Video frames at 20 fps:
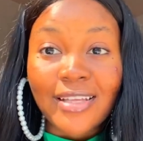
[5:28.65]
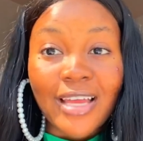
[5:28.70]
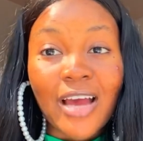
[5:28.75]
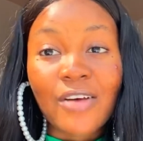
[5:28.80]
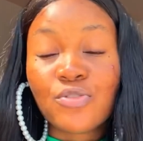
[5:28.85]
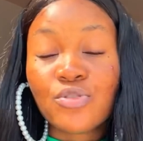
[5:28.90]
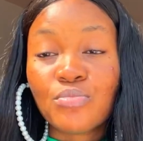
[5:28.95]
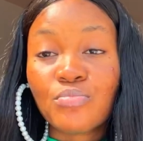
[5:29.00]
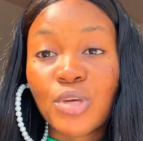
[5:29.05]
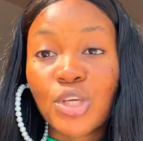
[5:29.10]
they
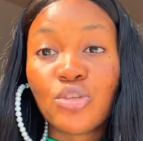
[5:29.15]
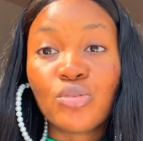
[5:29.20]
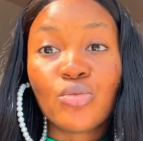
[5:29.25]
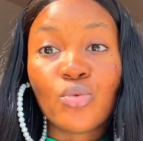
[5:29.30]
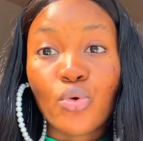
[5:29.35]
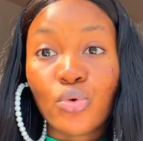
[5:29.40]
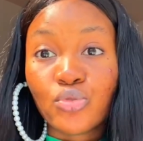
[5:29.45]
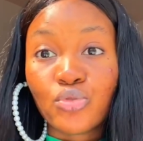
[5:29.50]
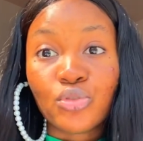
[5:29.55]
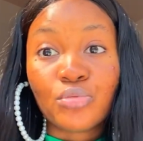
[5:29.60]
have to make you
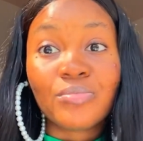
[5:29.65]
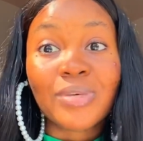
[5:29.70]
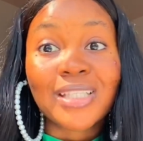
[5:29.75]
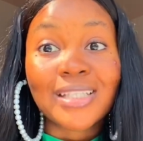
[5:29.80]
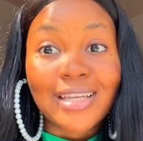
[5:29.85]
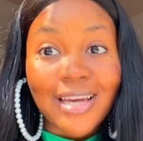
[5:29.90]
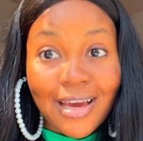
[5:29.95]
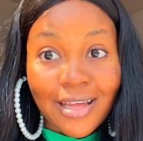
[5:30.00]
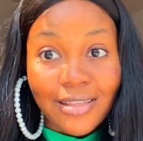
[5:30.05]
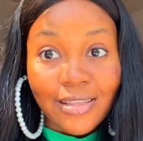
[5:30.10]
go through
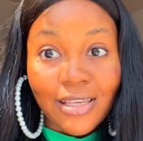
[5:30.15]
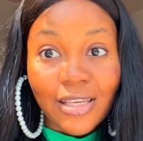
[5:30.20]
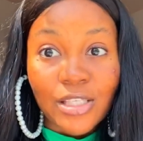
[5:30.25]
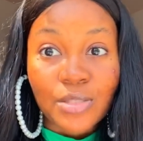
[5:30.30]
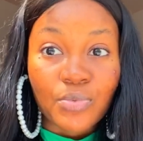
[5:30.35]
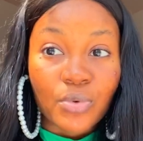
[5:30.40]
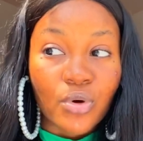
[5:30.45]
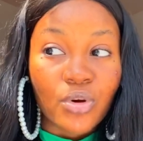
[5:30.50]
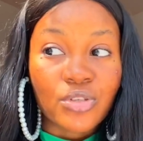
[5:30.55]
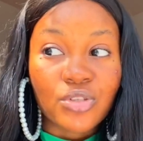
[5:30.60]
medical tests,
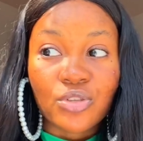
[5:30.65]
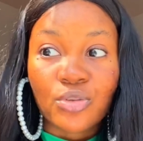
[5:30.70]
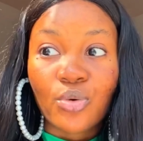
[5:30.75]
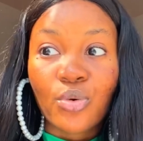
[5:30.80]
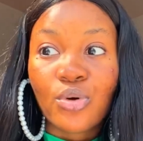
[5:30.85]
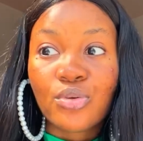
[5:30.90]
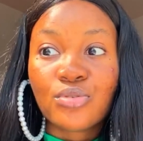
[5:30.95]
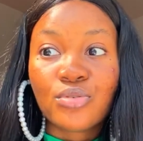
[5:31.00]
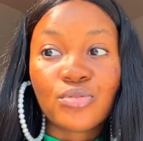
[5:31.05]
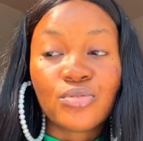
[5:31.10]
because they
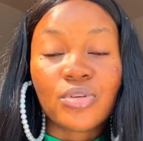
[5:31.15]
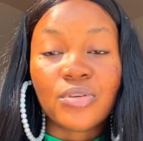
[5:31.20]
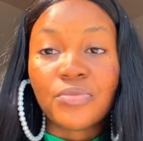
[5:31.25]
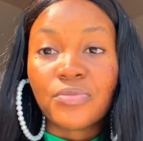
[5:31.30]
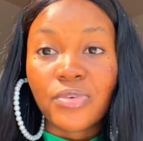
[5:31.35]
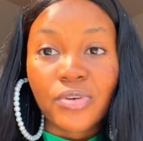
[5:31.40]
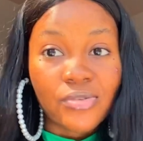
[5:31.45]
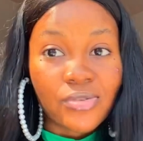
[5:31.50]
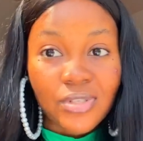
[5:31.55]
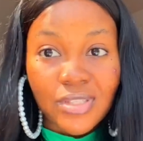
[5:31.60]
don't want you to
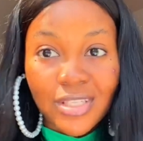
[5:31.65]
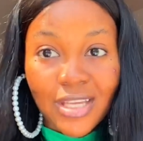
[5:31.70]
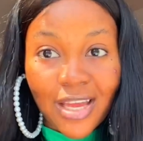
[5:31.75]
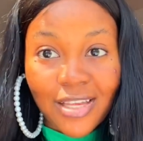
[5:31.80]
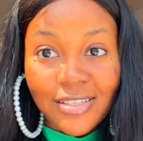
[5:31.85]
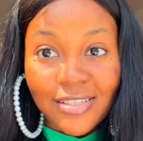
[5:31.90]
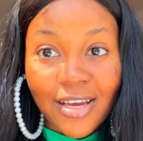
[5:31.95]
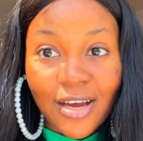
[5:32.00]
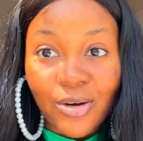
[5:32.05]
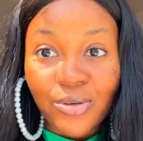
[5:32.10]
infect their
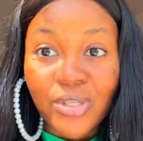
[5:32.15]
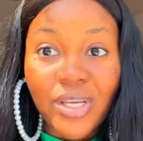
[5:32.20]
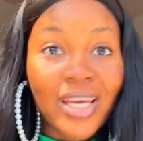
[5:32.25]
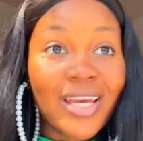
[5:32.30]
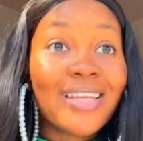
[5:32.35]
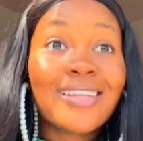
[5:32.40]
child.